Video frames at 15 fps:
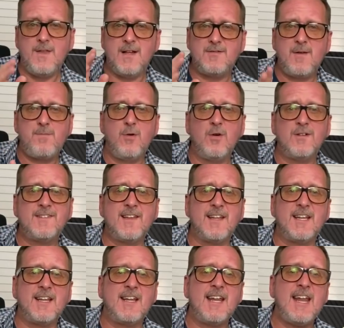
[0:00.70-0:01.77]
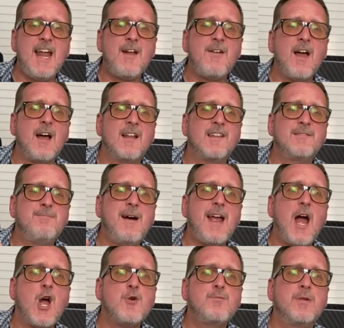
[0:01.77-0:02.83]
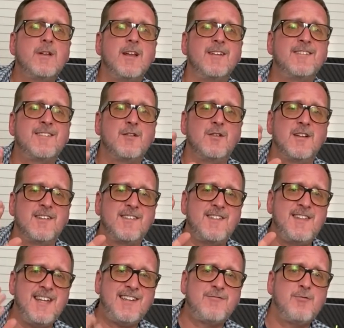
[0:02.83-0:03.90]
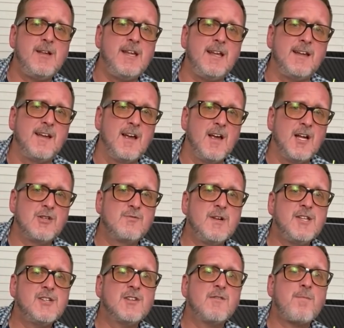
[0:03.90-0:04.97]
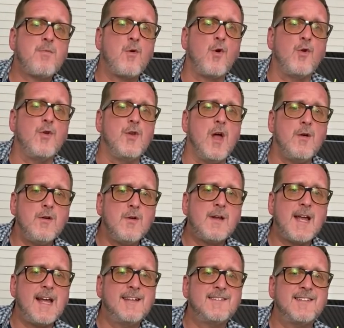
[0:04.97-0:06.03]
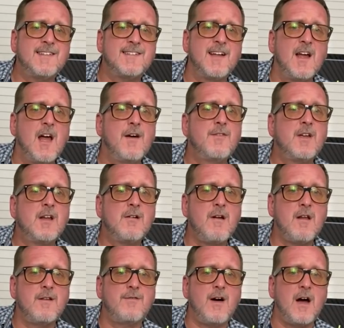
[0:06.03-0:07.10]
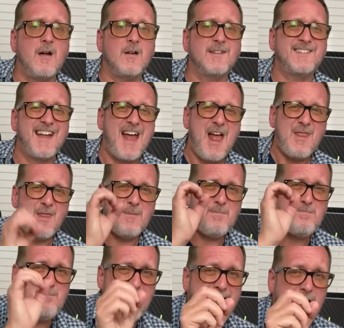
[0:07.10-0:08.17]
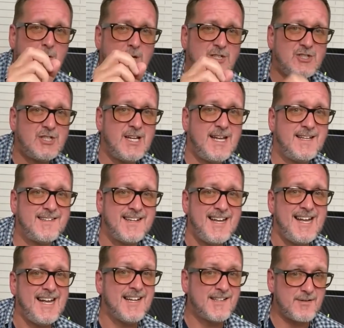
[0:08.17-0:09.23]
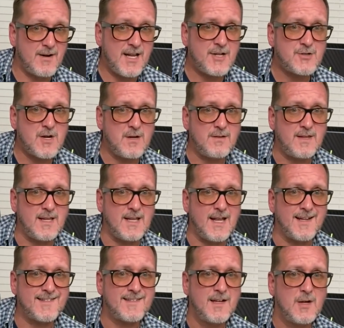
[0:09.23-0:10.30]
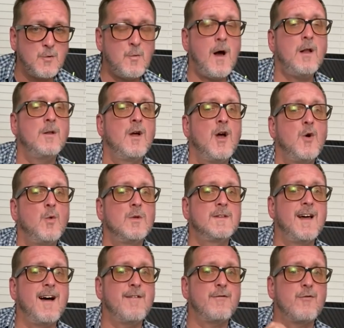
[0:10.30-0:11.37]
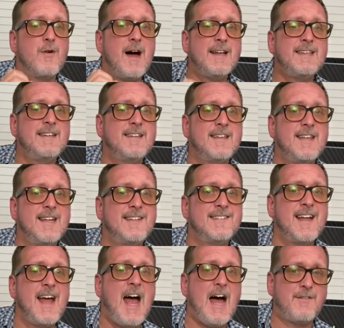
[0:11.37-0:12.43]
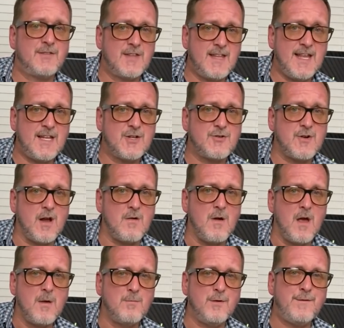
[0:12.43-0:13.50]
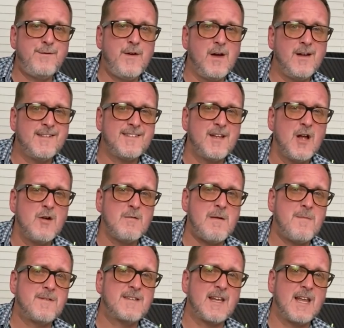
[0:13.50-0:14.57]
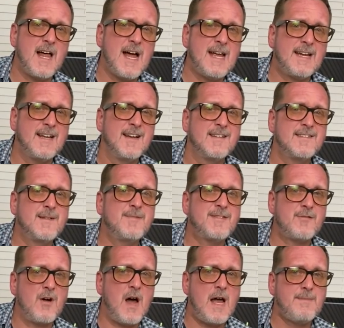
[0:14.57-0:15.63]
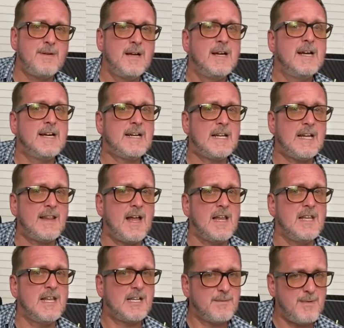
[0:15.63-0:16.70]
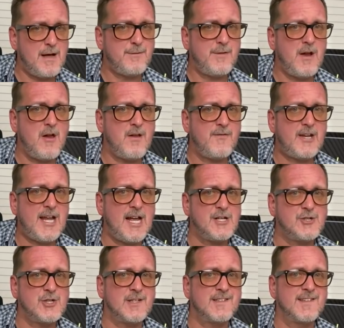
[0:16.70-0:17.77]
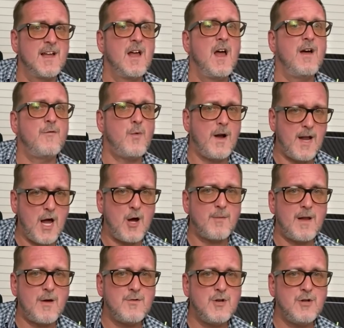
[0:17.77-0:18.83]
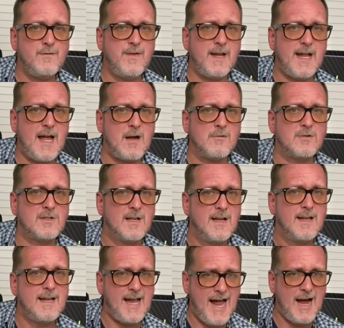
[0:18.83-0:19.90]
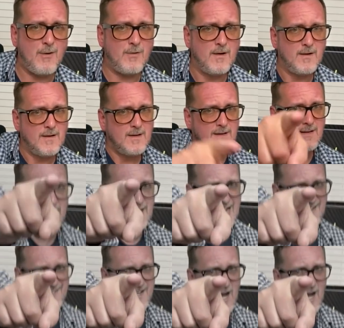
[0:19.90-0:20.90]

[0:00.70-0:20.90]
There's reports that the Canary Islands may open as soon as this week, as regions report no new cases of the coronavirus. The big question is there any truth in this? Well, we'll dive right into this after the intro. But first, remember to like, subscribe, and click that little bell for notifications of when I upload new videos. Now, let's